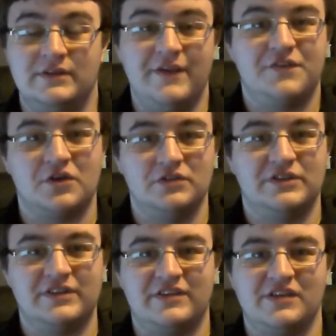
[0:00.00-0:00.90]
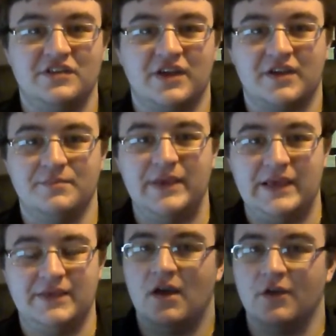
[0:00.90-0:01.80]
difficult a decision it can
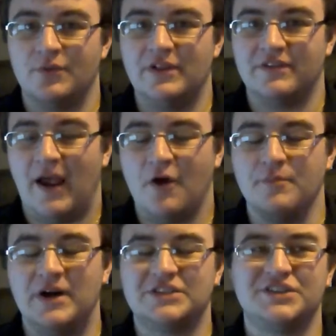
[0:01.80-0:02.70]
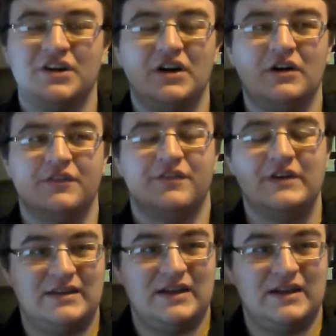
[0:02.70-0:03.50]
be, as well as how much of